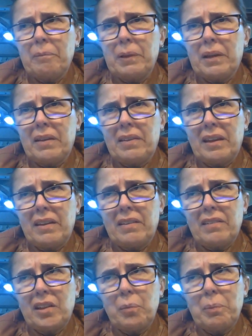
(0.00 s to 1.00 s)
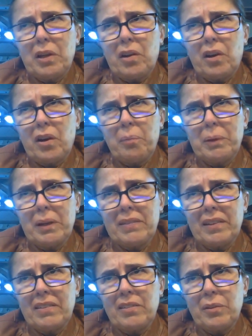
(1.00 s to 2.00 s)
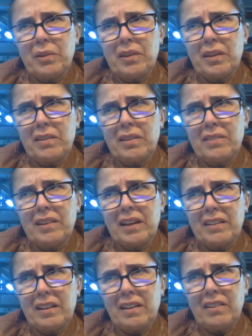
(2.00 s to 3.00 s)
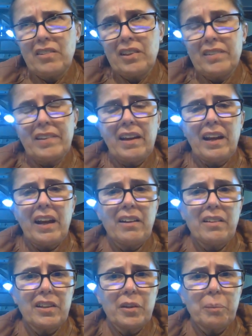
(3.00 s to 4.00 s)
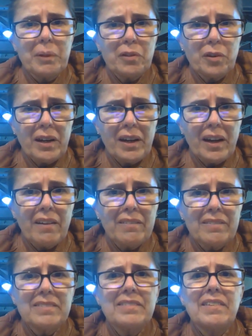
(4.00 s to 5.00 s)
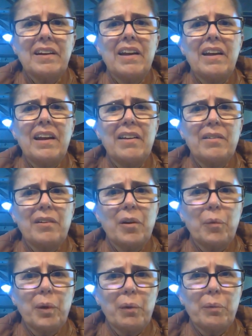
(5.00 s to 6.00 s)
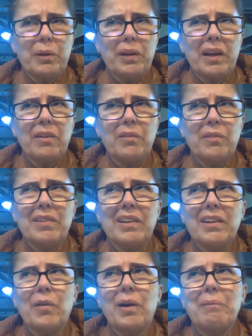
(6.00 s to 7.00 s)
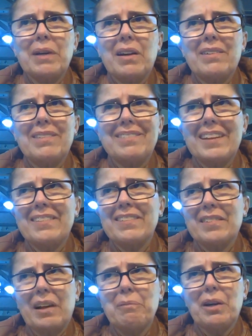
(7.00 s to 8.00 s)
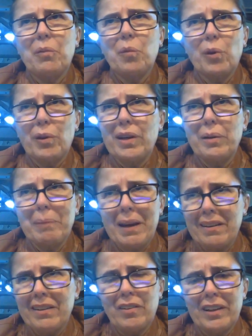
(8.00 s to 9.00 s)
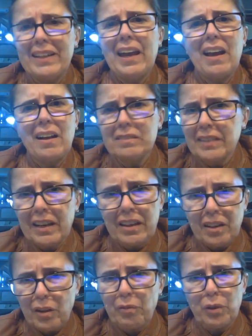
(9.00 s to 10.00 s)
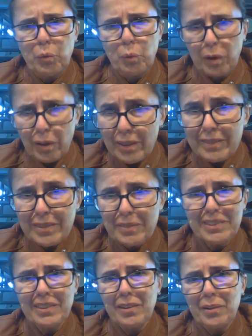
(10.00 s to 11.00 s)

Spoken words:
Yeah, but I think it's going to be hard because I do think the technology is out ahead of the humans right now. And I don't know where I'm not worried about, like Hal taking over the world,